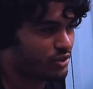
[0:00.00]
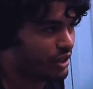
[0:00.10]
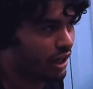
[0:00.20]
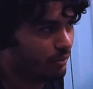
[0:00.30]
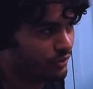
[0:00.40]
are
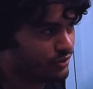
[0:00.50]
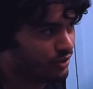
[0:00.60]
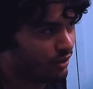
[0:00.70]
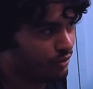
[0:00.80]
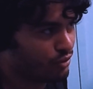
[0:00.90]
cameras, You
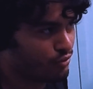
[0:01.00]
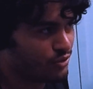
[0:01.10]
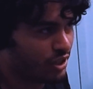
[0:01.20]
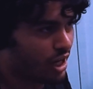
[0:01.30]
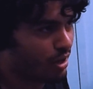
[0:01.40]
use
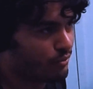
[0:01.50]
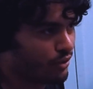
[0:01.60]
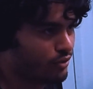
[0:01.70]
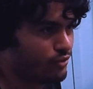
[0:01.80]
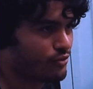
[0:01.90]
a
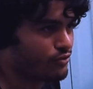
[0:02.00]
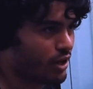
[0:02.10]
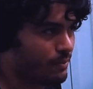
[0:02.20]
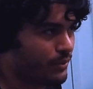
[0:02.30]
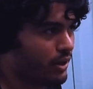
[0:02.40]
camera, use a
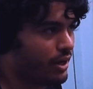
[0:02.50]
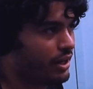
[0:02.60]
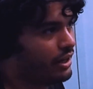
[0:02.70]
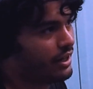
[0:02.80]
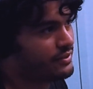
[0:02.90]
tripod,
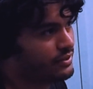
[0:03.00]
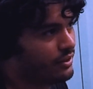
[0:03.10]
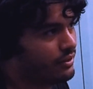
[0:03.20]
and that's it.